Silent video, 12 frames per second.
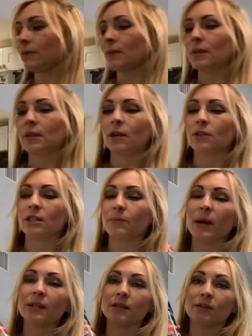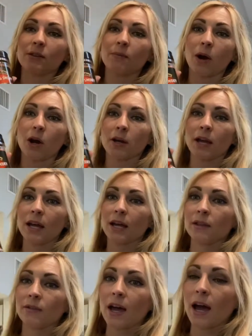there's spices in the
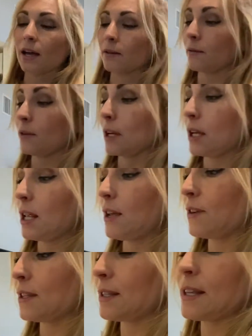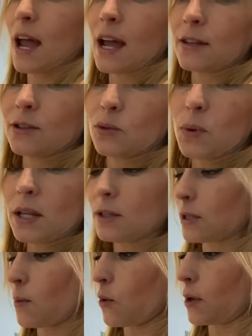market that can even say sweet and
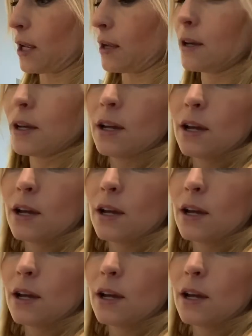smoky,